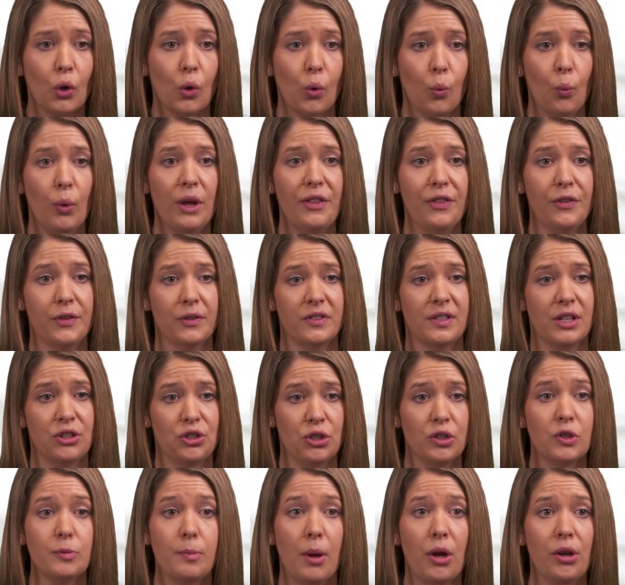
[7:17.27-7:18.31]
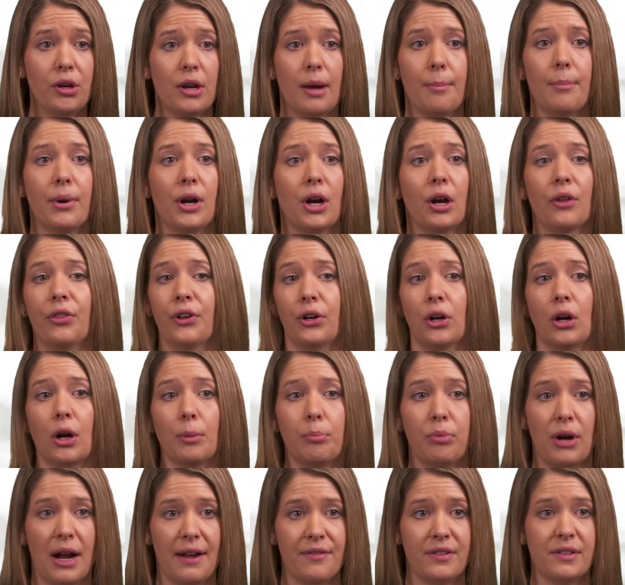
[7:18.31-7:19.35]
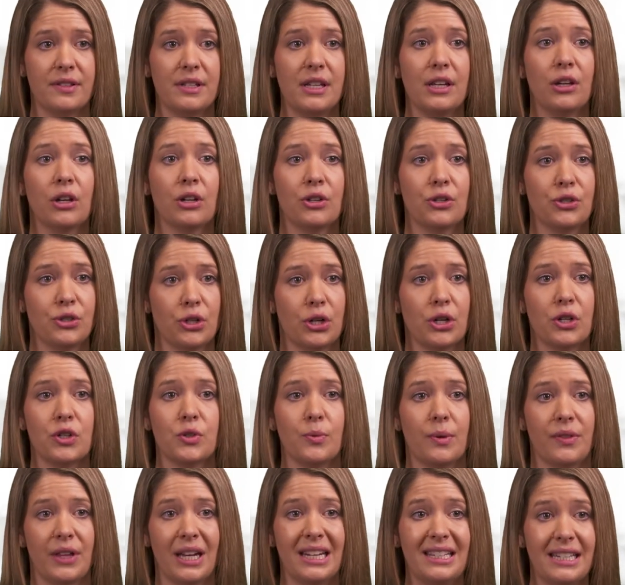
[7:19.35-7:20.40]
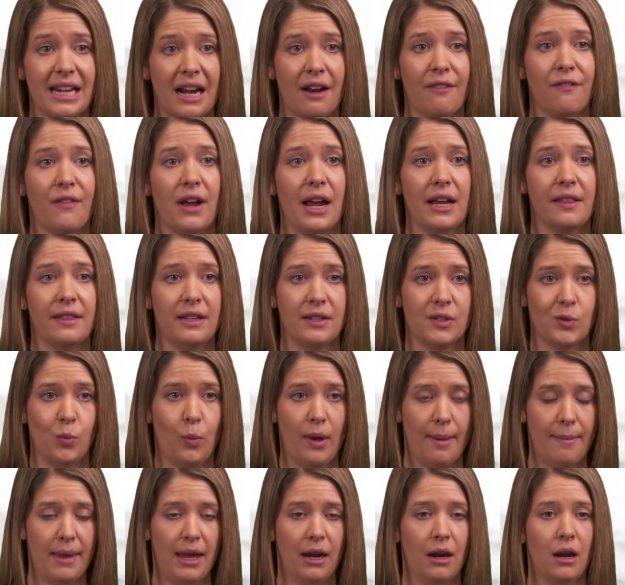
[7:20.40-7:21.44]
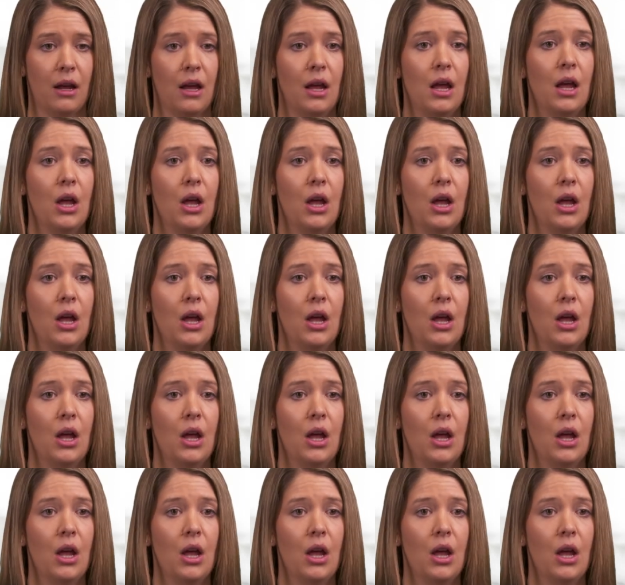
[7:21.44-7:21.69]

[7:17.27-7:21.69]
With such a small number, there are privacy concerns with identifying these women.